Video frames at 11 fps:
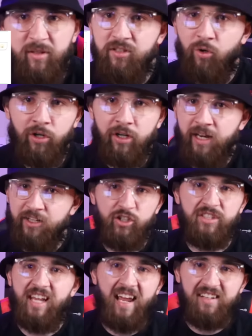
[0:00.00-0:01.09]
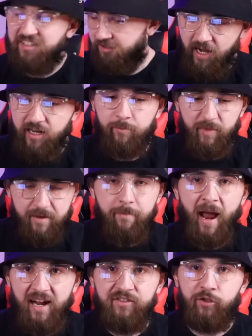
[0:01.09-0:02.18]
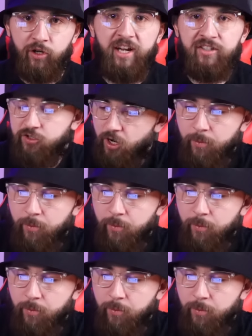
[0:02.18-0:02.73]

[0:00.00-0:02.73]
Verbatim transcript: so good at just guessing. I am the master guesser,